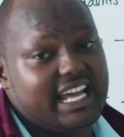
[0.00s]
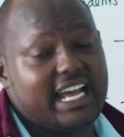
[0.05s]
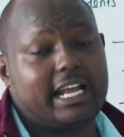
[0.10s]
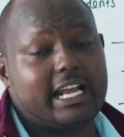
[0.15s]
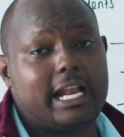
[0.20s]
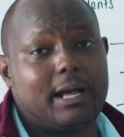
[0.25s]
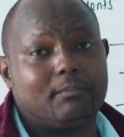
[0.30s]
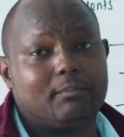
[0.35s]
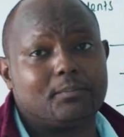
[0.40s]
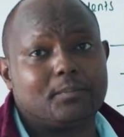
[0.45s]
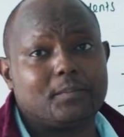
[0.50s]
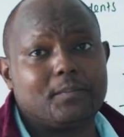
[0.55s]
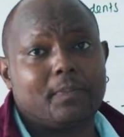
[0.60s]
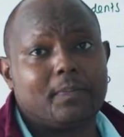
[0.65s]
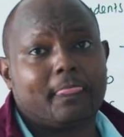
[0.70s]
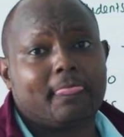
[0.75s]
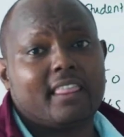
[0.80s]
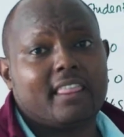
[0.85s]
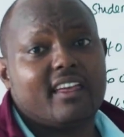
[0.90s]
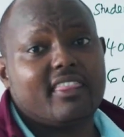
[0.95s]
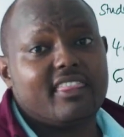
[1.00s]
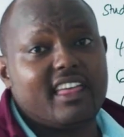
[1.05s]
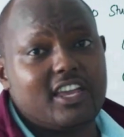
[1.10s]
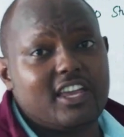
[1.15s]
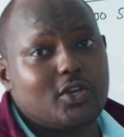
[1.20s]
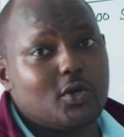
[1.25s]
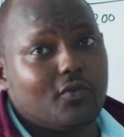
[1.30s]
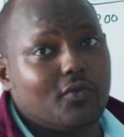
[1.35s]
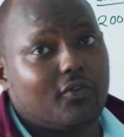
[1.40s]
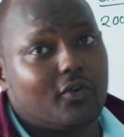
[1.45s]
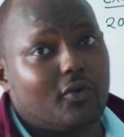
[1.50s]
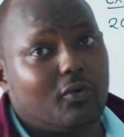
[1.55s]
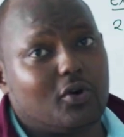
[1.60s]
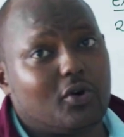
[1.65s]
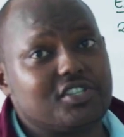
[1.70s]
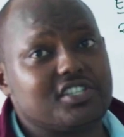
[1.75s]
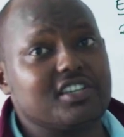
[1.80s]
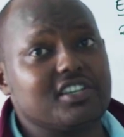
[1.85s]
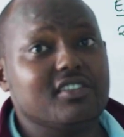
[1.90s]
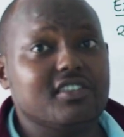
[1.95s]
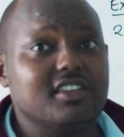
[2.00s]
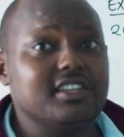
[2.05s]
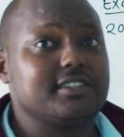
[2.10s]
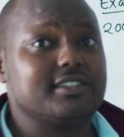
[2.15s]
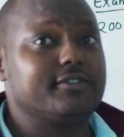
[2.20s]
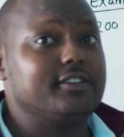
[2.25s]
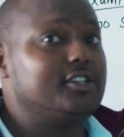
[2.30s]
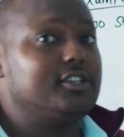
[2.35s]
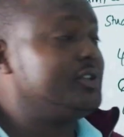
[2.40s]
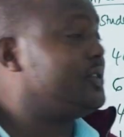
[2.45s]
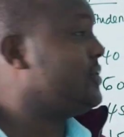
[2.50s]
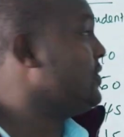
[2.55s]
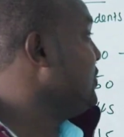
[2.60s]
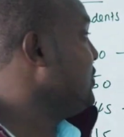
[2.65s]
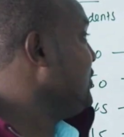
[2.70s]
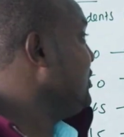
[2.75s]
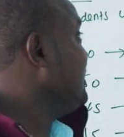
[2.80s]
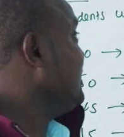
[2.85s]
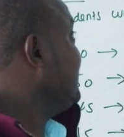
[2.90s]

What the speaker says: diagram. Thank you for watching this video.